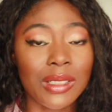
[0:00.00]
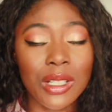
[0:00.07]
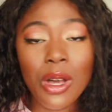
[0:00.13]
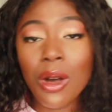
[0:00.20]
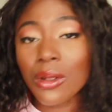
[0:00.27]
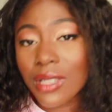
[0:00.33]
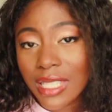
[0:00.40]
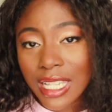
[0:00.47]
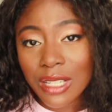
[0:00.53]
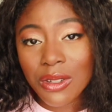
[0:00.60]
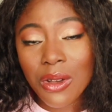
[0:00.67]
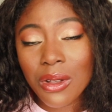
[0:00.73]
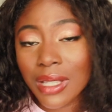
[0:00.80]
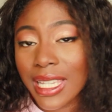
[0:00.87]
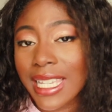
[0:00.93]
Code
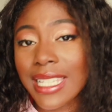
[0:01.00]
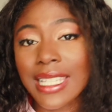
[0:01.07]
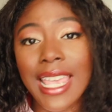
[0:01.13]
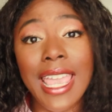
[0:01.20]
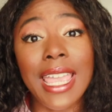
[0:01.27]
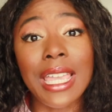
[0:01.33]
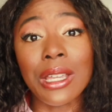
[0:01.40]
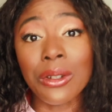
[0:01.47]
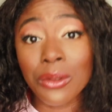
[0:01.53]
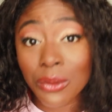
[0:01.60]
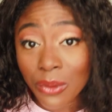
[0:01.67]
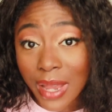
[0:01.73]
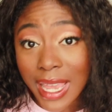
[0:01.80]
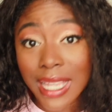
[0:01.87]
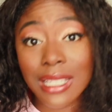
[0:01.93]
Signal is a
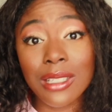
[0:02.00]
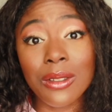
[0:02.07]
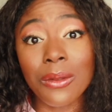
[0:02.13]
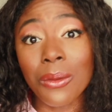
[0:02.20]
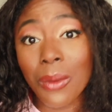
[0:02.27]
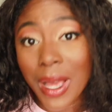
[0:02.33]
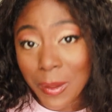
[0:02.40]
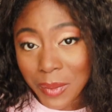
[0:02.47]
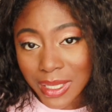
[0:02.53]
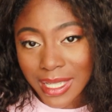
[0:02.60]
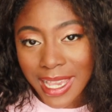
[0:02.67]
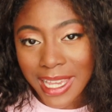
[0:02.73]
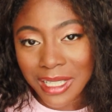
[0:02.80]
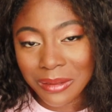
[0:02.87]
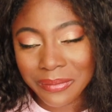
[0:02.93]
great
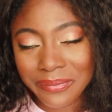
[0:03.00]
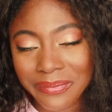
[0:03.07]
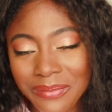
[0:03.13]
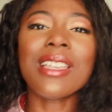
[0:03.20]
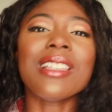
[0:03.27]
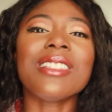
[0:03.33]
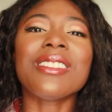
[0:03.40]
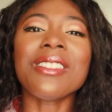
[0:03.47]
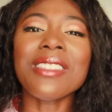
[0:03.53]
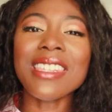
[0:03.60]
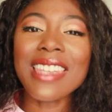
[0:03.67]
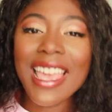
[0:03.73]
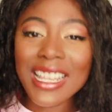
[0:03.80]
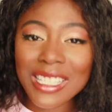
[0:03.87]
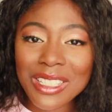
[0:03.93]
website. So the
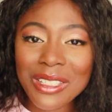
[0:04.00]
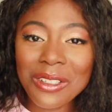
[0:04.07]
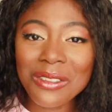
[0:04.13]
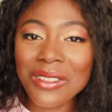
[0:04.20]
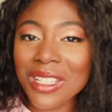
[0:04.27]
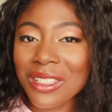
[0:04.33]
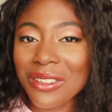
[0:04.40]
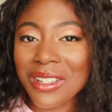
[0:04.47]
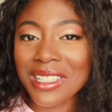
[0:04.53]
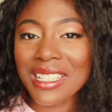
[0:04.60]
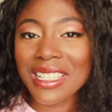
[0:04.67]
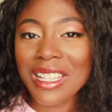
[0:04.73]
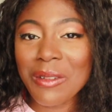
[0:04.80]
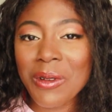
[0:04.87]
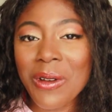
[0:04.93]
next two
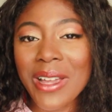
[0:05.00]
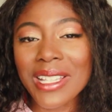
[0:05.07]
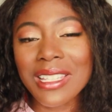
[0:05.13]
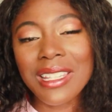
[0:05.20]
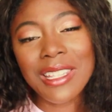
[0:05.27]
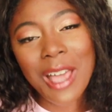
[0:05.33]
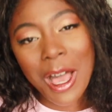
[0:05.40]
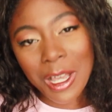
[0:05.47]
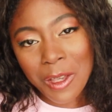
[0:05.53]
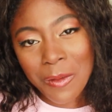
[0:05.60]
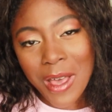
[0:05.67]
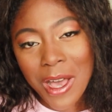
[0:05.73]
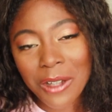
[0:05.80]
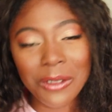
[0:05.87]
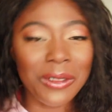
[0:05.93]
resources I'm going to talk
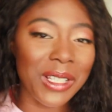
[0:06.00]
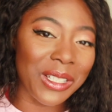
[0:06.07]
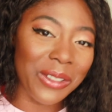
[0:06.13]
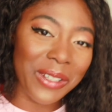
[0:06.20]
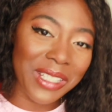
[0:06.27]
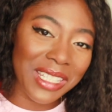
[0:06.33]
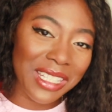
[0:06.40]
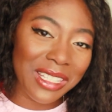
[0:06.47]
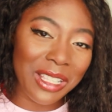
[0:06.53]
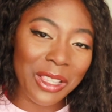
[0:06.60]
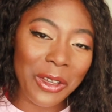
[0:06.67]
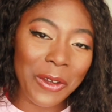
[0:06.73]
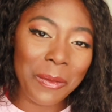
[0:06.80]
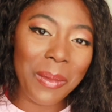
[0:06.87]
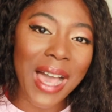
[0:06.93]
about, resources to
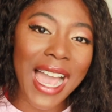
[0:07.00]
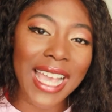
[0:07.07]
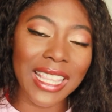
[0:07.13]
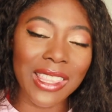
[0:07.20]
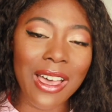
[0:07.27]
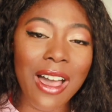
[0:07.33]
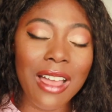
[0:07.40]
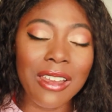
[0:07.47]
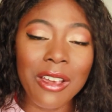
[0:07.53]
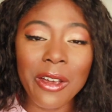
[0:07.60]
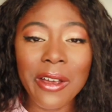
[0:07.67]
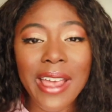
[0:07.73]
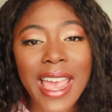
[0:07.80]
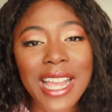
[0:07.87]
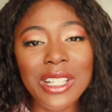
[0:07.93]
learn Python,
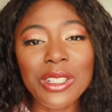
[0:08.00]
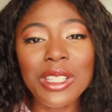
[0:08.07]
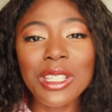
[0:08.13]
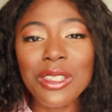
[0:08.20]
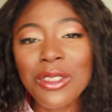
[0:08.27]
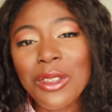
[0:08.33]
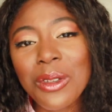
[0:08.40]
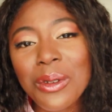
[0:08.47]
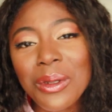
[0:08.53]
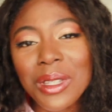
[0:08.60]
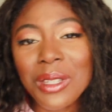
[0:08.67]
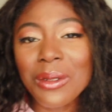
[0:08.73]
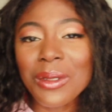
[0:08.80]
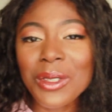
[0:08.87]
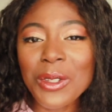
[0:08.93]
are actually two
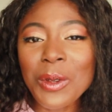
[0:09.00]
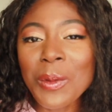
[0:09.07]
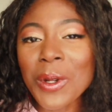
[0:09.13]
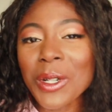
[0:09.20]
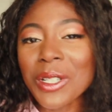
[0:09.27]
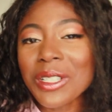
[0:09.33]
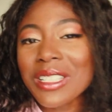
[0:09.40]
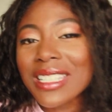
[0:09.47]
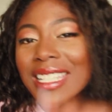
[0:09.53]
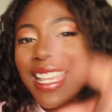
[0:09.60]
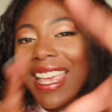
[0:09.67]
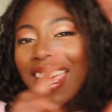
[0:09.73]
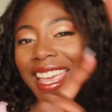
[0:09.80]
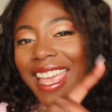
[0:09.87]
YouTubers.